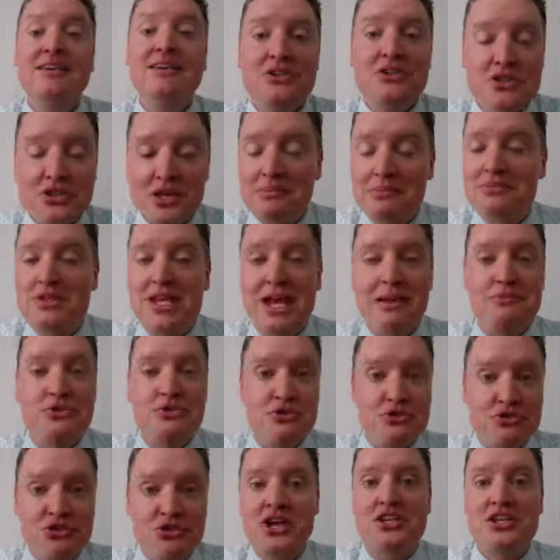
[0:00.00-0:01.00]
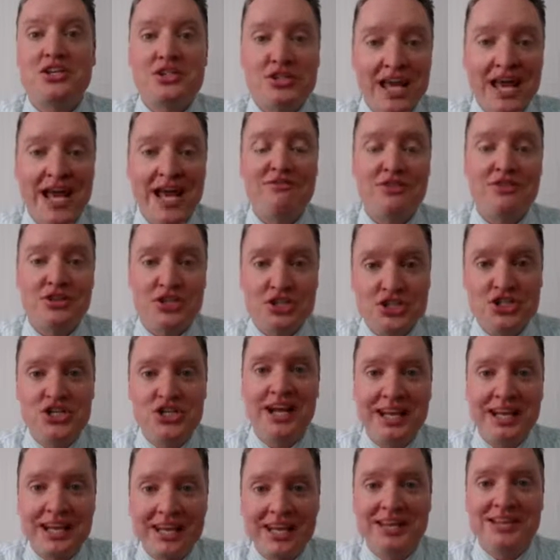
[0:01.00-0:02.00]
Sometimes you just have to
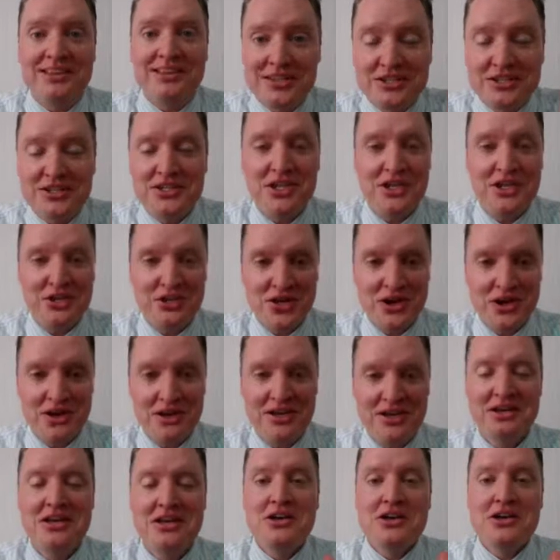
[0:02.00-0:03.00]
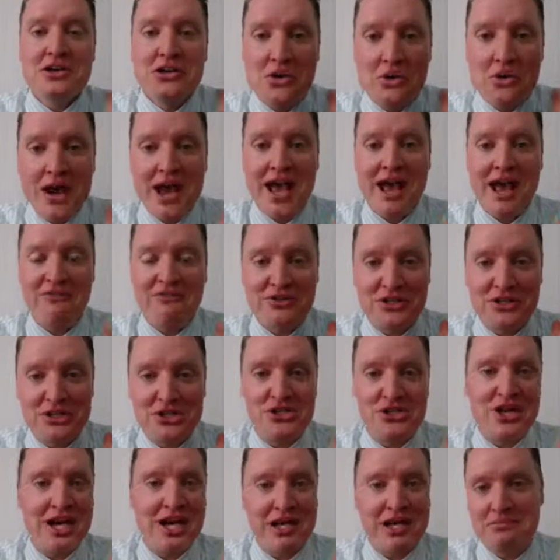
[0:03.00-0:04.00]
check in the dictionary. You have to
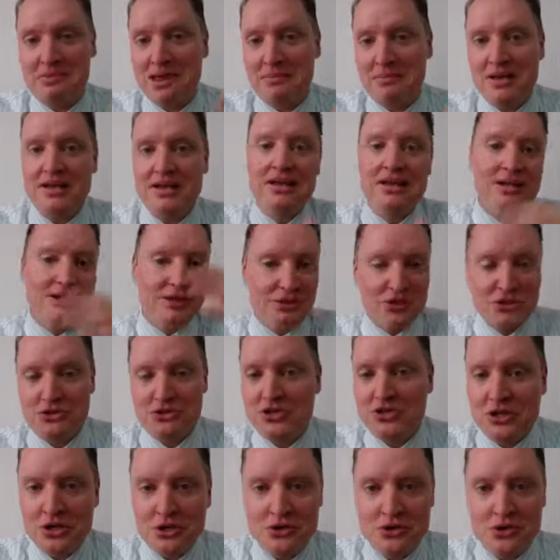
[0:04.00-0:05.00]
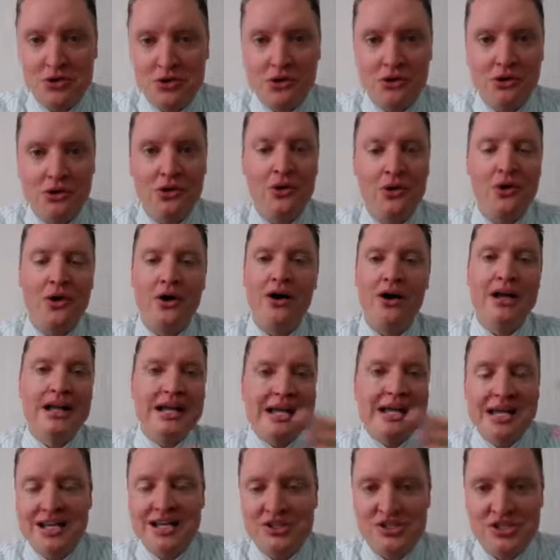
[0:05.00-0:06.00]
check maybe using Google or
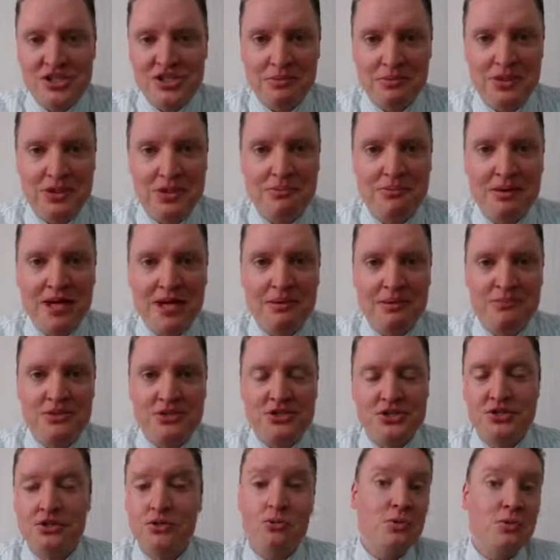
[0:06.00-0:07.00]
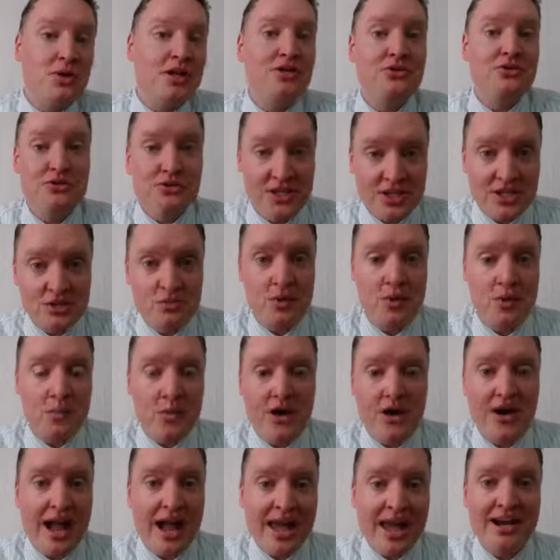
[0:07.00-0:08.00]
in similar papers. We do this when
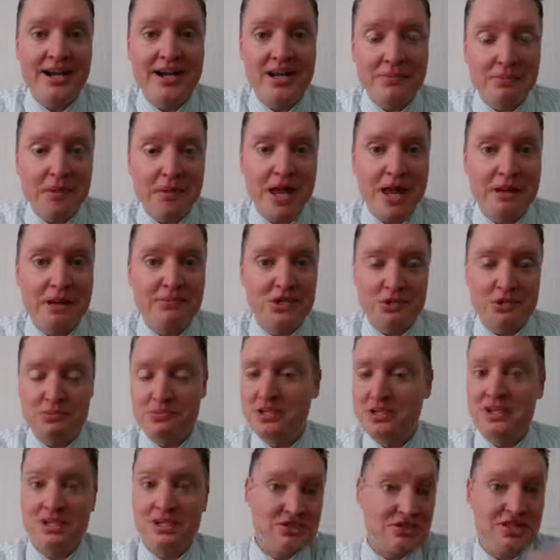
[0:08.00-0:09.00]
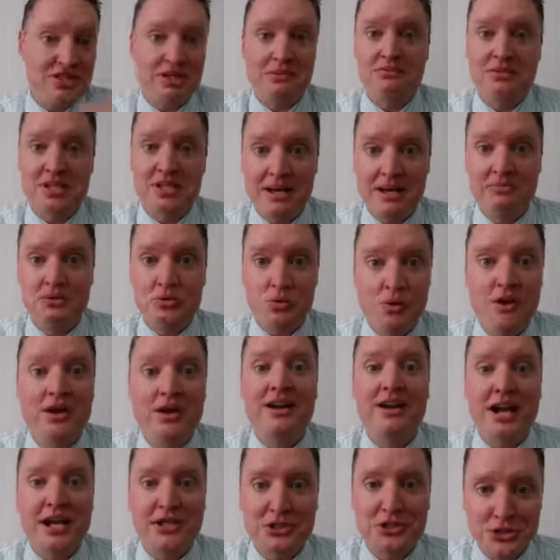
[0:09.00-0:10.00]
we are editing papers because sometimes we're
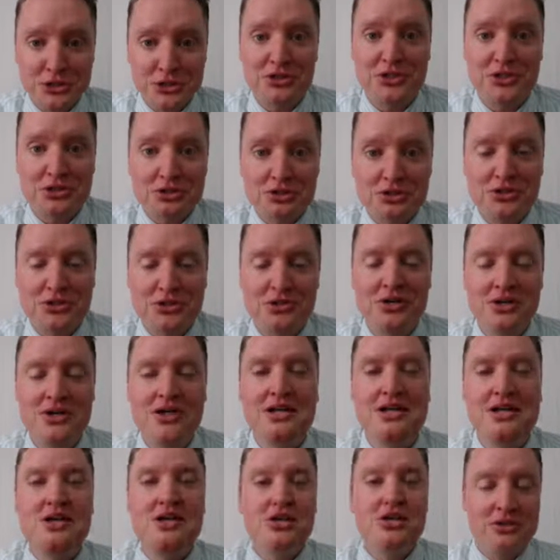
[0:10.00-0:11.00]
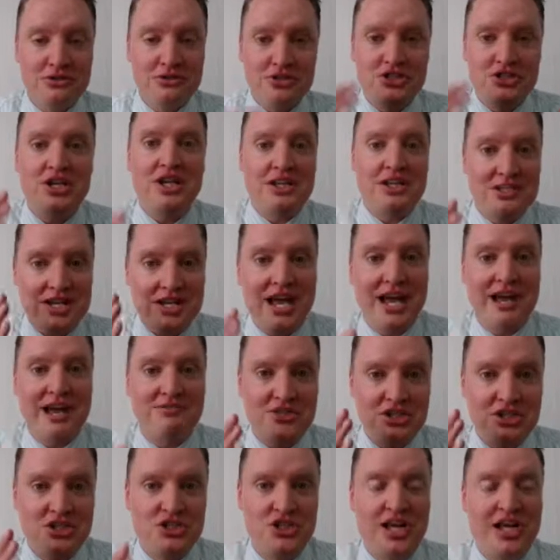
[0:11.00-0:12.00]
not sure too. You just
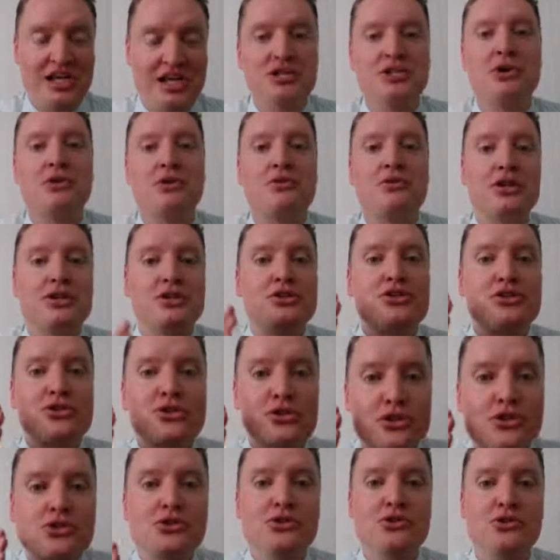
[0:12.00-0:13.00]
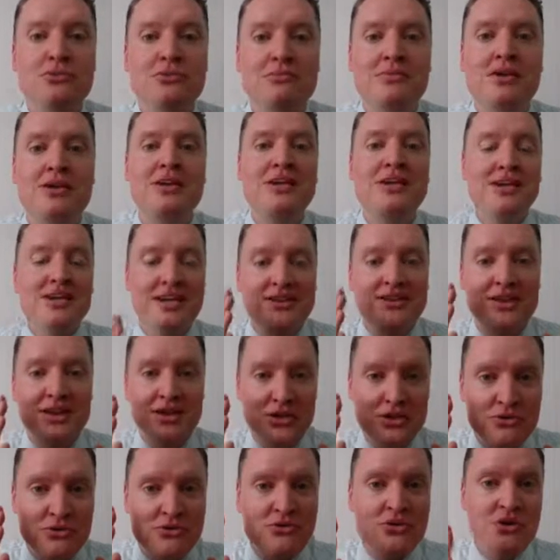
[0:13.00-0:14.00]
have to check. Don't assume
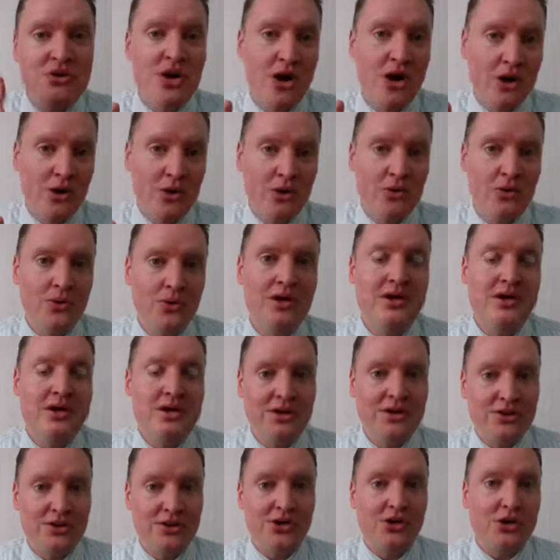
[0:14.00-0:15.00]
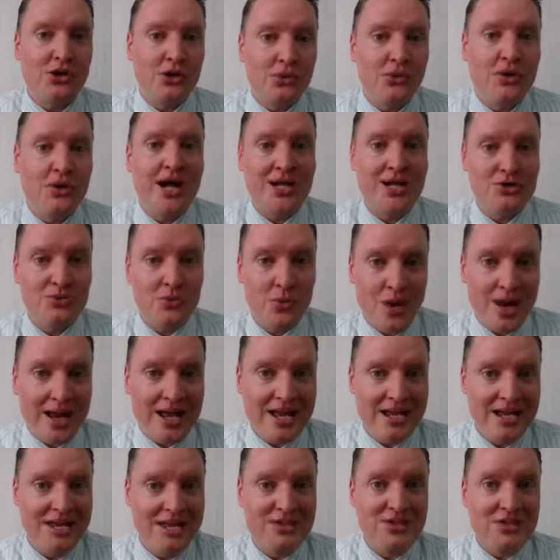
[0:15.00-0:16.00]
that you know the correct
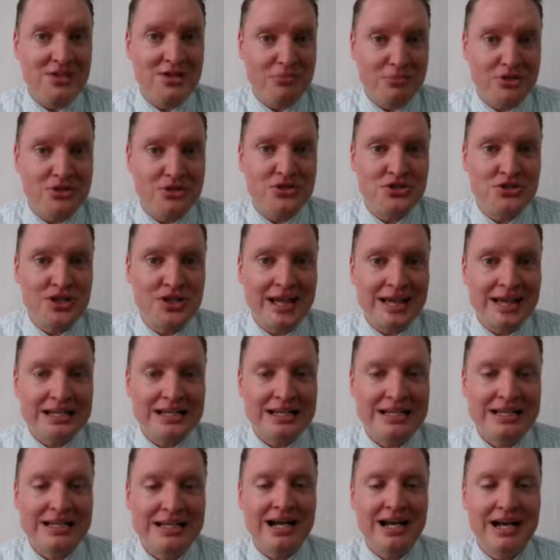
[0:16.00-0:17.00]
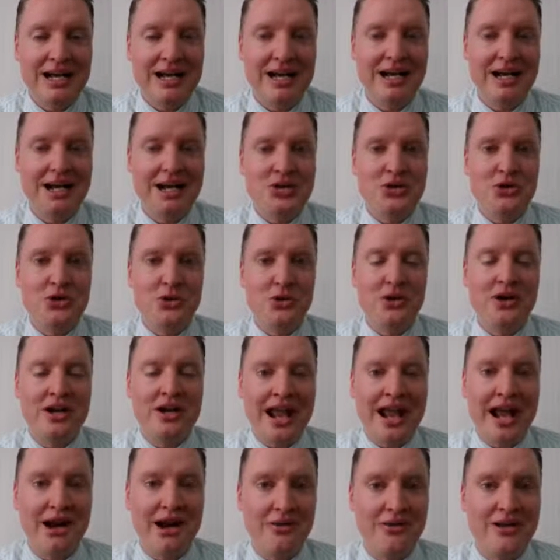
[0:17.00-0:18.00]
way to present your
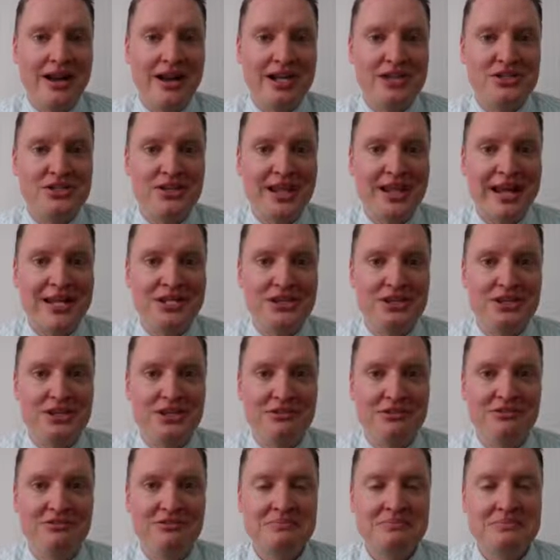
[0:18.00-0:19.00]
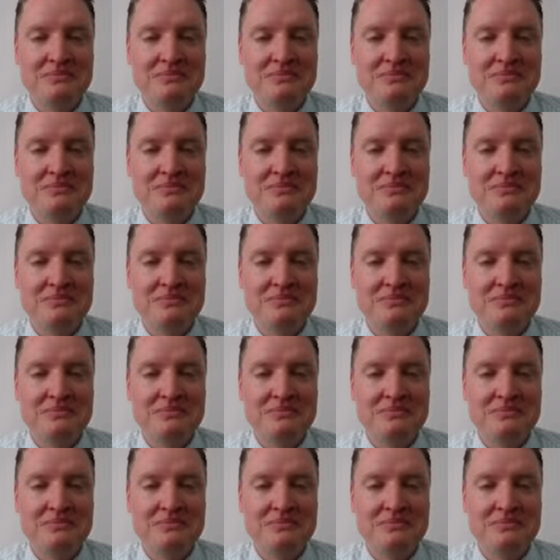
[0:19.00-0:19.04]
noun as an adjective.